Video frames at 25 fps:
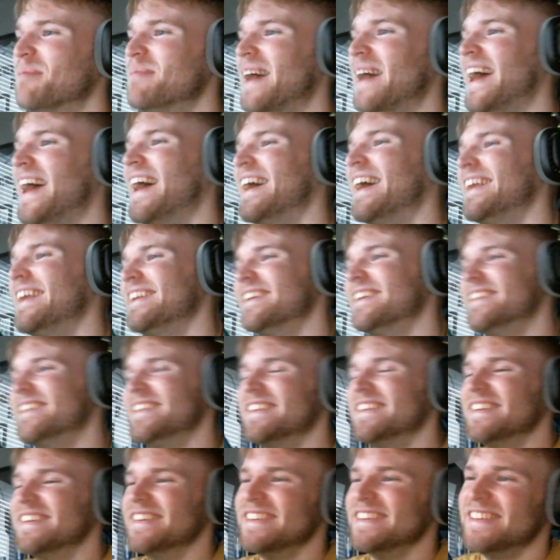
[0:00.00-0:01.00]
man.
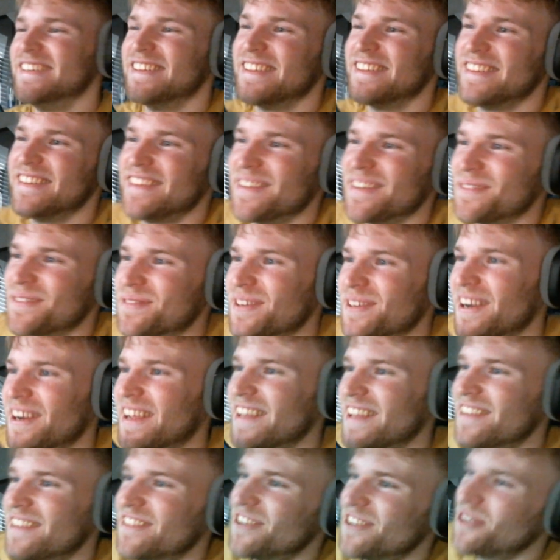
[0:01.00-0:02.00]
The
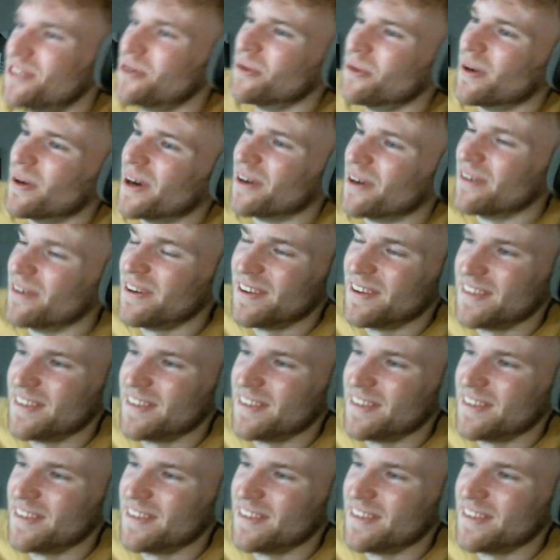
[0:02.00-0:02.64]
freaking duo.